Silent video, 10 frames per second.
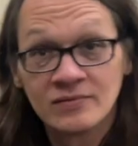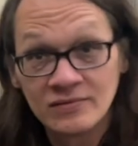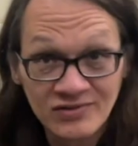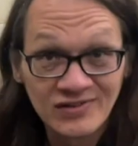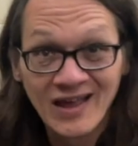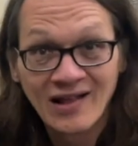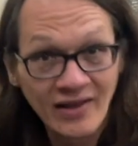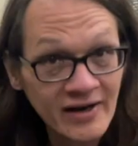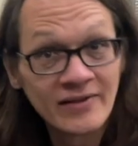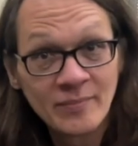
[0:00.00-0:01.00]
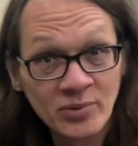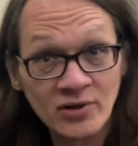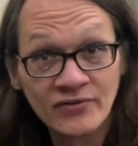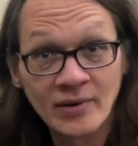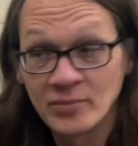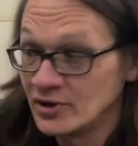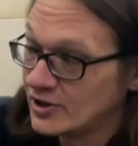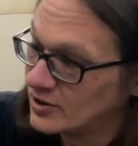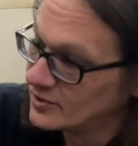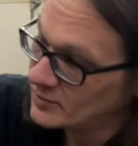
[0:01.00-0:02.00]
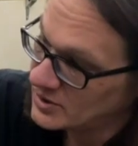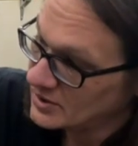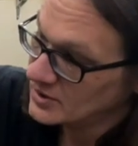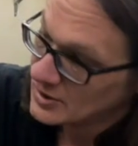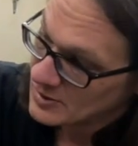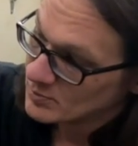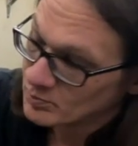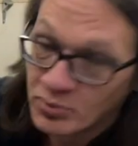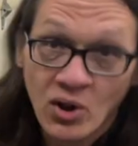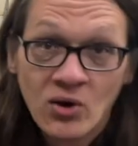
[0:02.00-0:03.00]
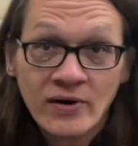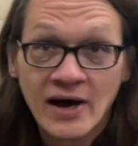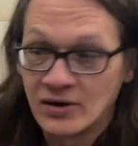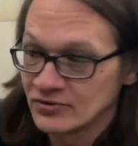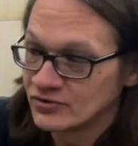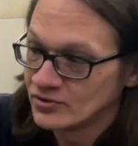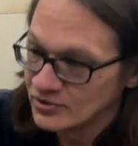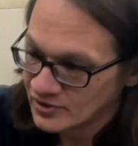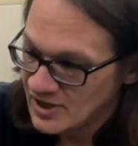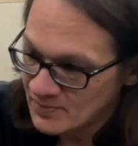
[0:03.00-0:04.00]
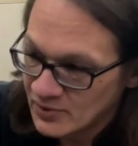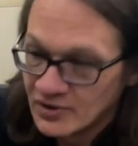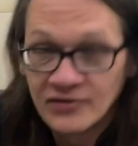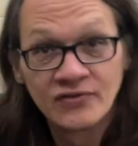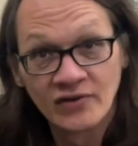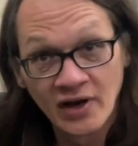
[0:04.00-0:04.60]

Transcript: stale air that builds up in here to be blown out. So you're keeping this